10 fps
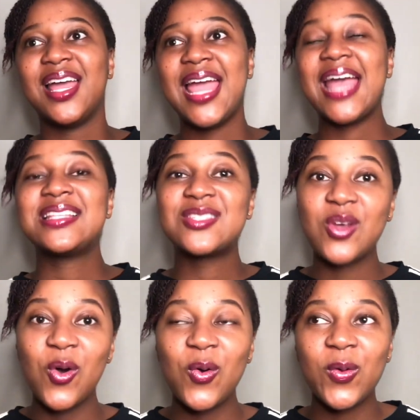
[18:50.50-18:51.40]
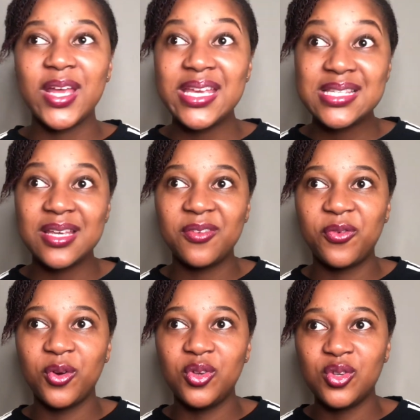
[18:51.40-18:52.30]
it's so easy
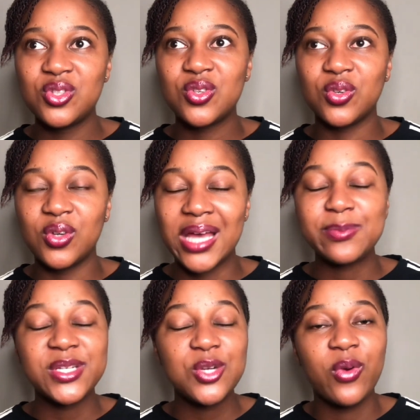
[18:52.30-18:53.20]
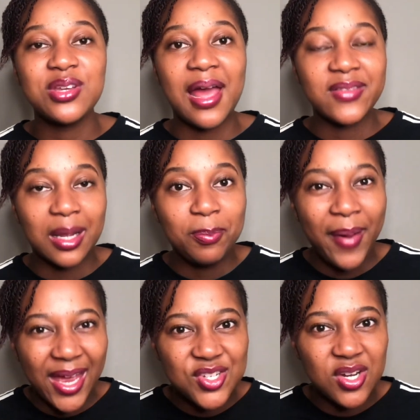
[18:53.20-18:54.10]
for you to, especially when you have that
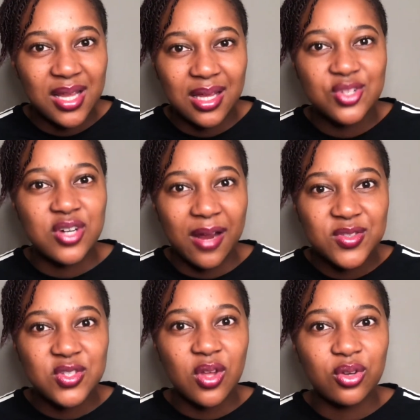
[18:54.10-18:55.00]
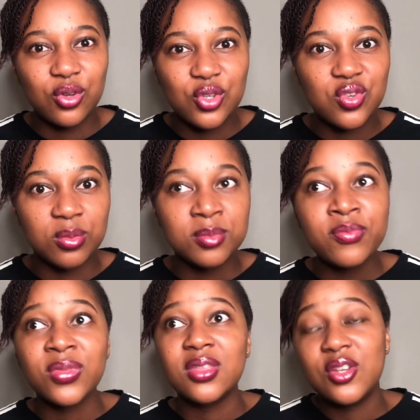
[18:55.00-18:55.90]
passion and that drive to start YouTube,
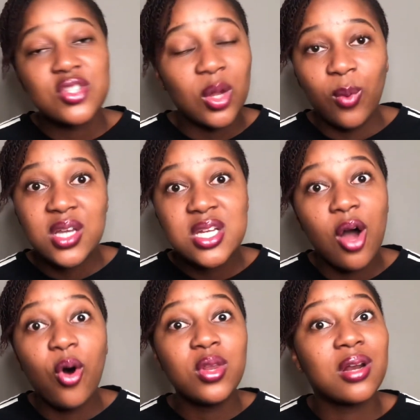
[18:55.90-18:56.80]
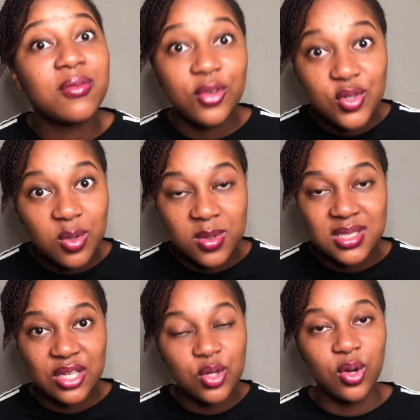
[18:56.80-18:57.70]
then you start watching a whole lot of YouTubers
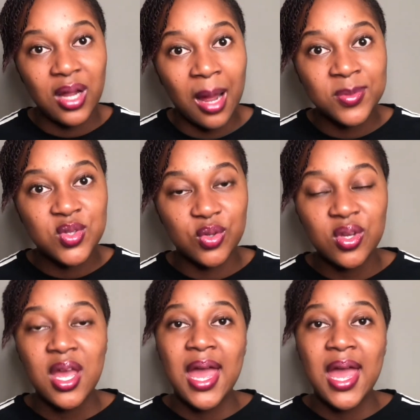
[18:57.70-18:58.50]
that you look up to,